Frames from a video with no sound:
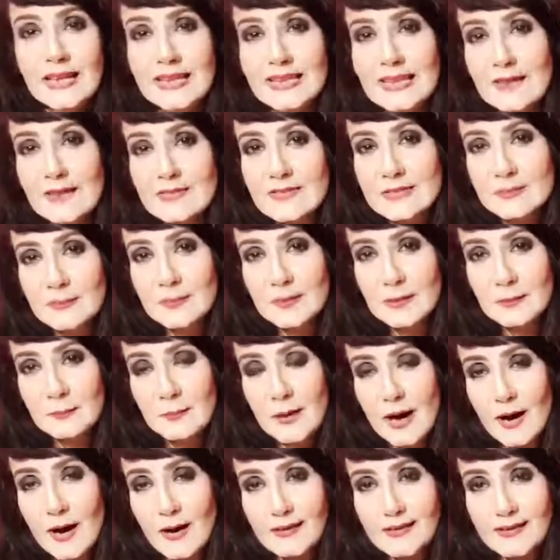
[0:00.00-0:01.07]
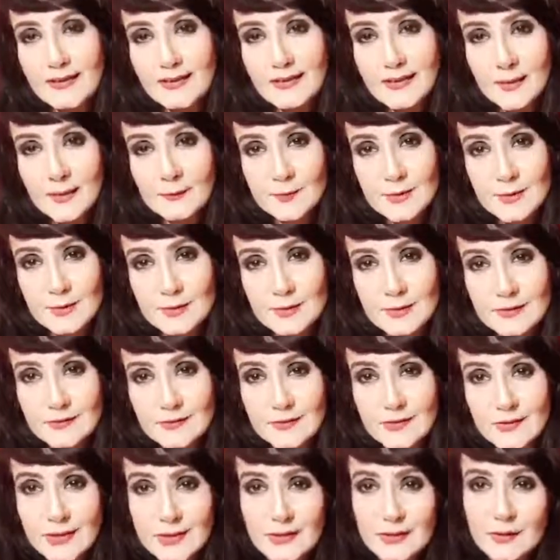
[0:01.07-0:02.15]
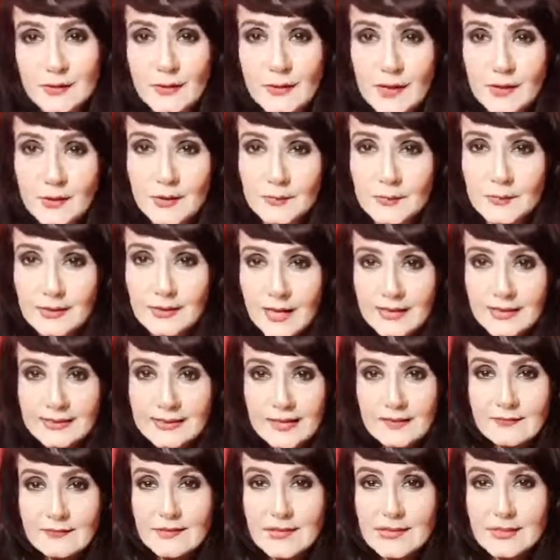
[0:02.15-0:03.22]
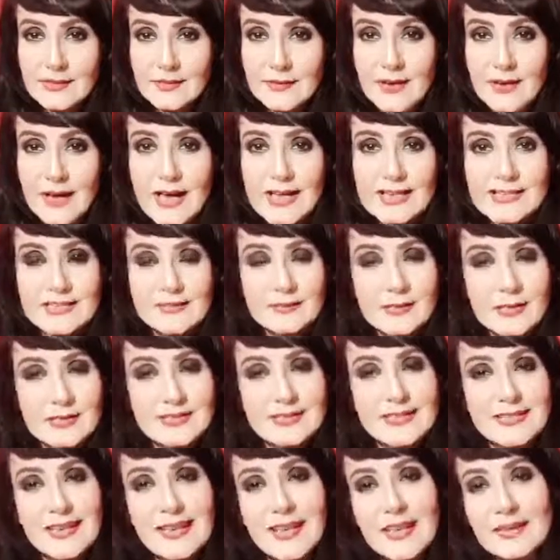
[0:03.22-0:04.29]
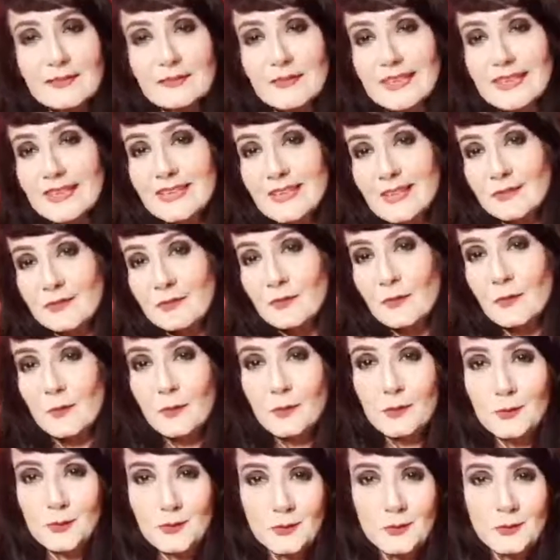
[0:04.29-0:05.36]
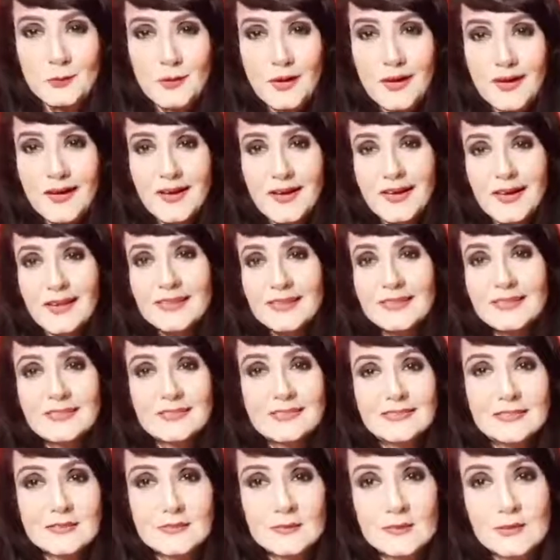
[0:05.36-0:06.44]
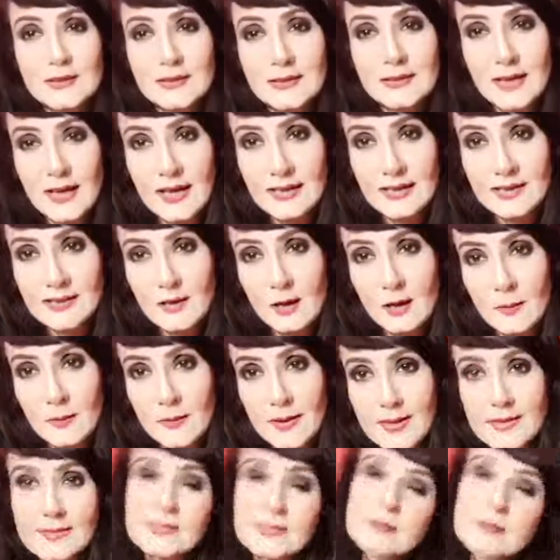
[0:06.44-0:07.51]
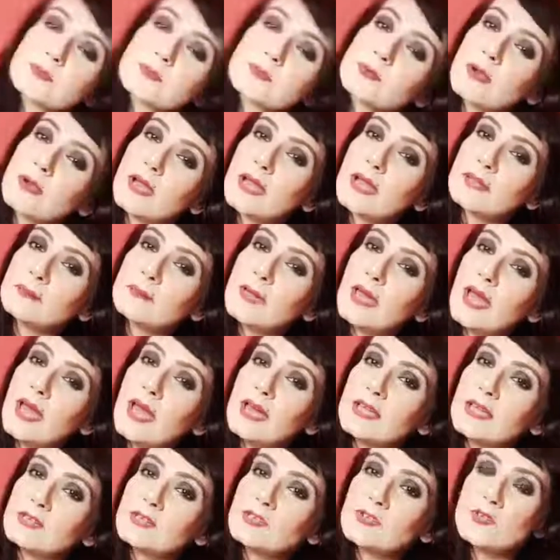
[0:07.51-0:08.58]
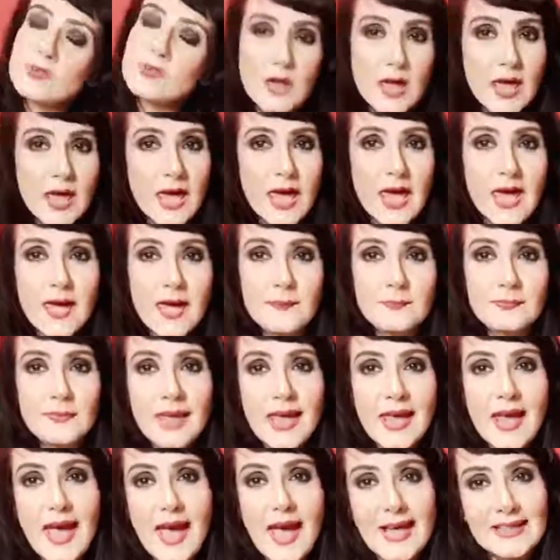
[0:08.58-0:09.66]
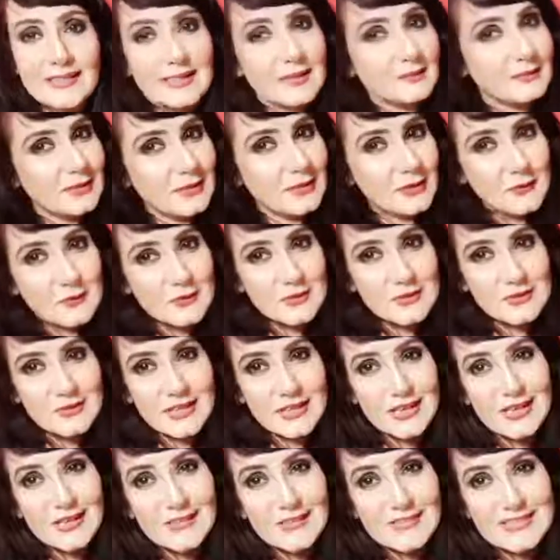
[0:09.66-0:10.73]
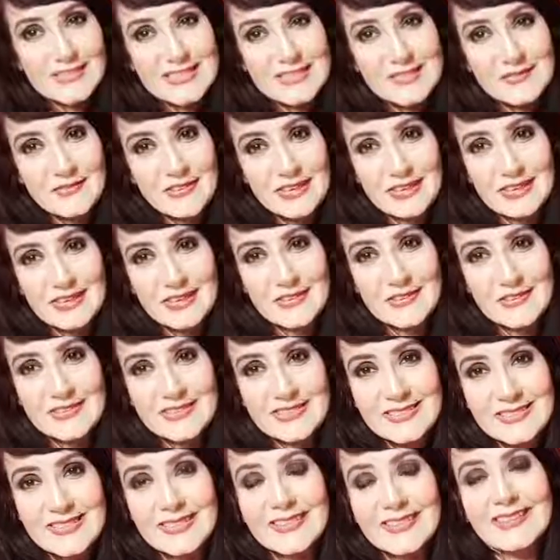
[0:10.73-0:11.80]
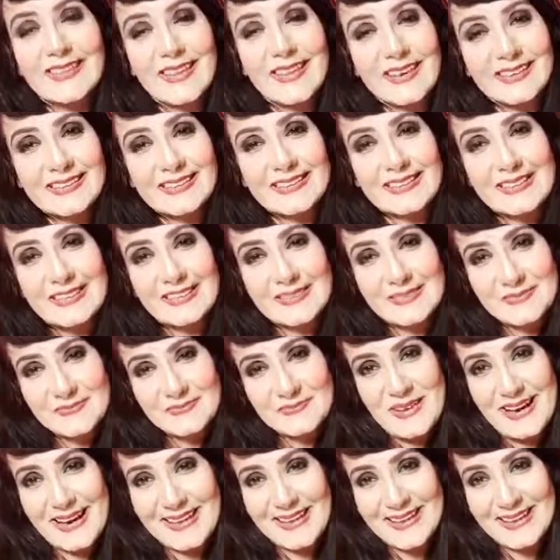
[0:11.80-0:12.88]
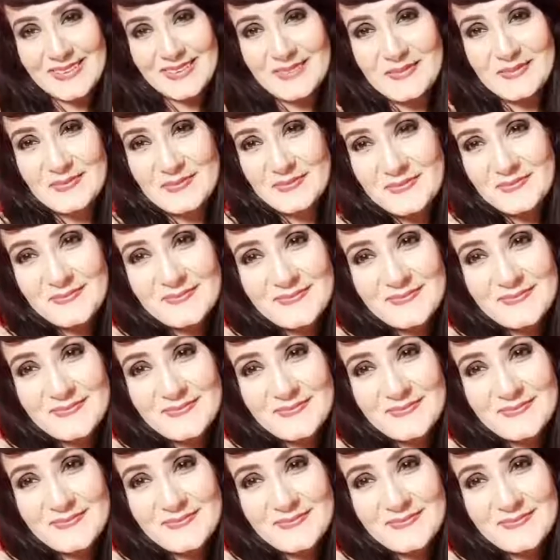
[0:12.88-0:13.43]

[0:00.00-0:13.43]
that was a bit about Neptune and Virgo. I hope you liked that video as much as I like making it for you. You know the drill: like, comment, subscribe, and share. And let me know what you think of these videos. Thank you. Bye.